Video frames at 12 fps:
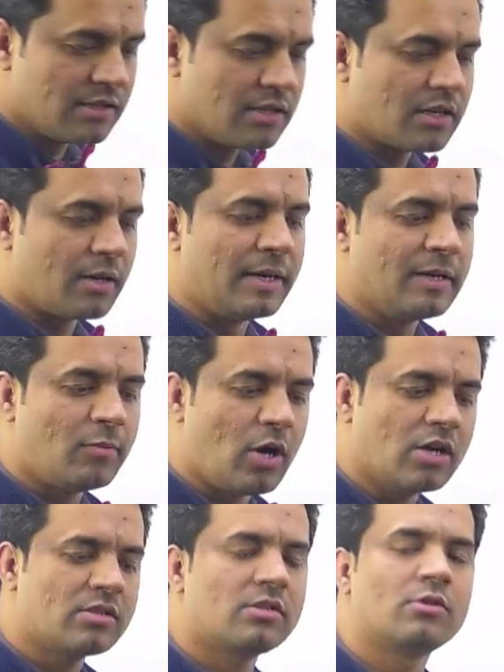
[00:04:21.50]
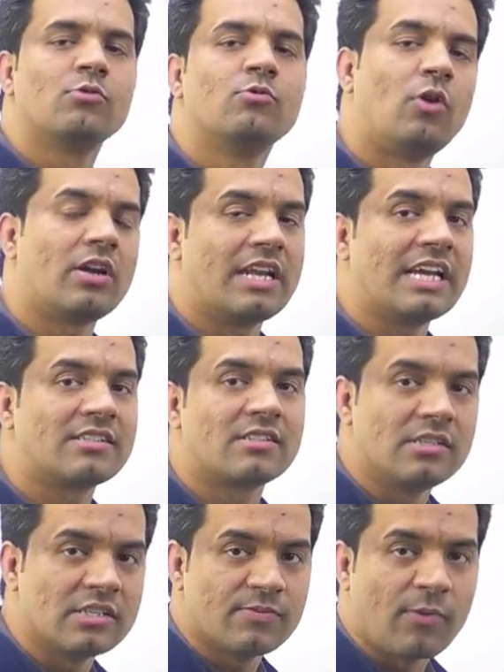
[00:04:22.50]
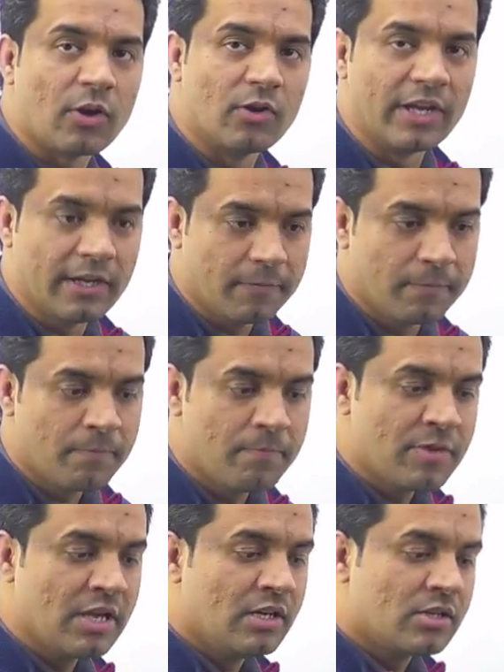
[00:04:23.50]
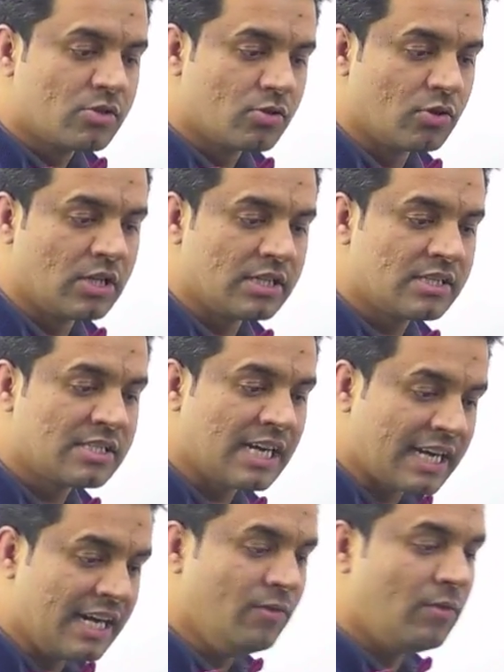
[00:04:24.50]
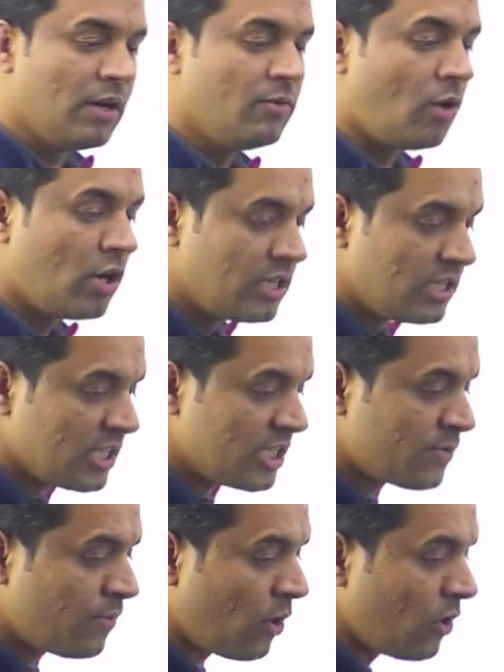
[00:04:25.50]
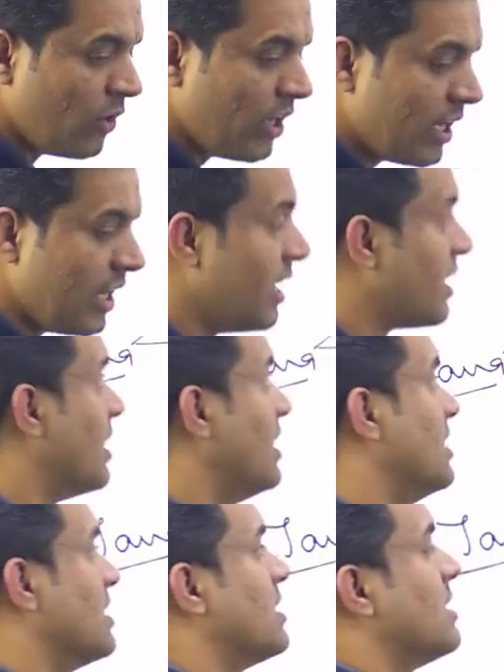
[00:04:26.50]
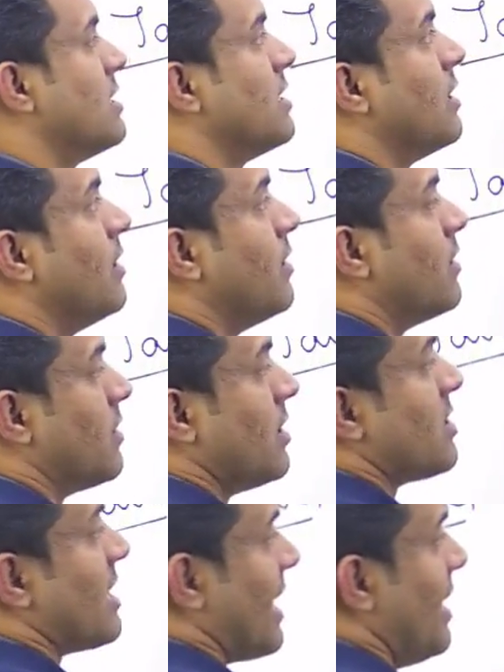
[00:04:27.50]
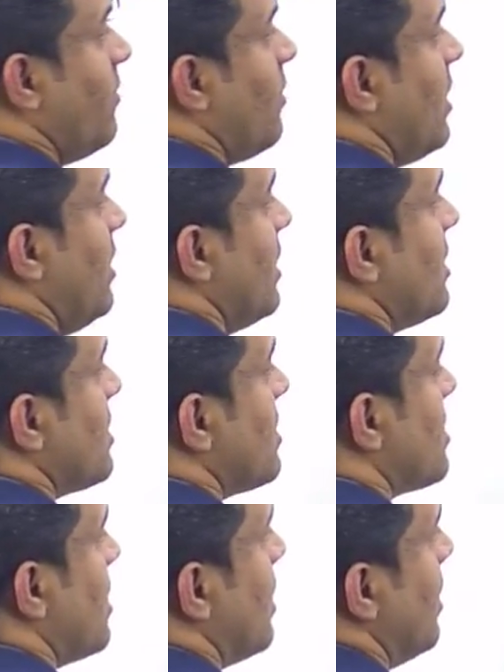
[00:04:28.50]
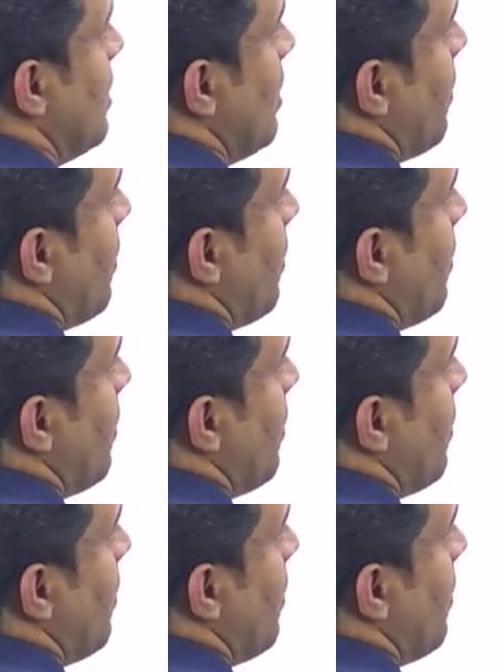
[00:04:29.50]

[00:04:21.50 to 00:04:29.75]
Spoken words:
in the comment box what next it is following? So the second one what it is following here is, the second one, it is the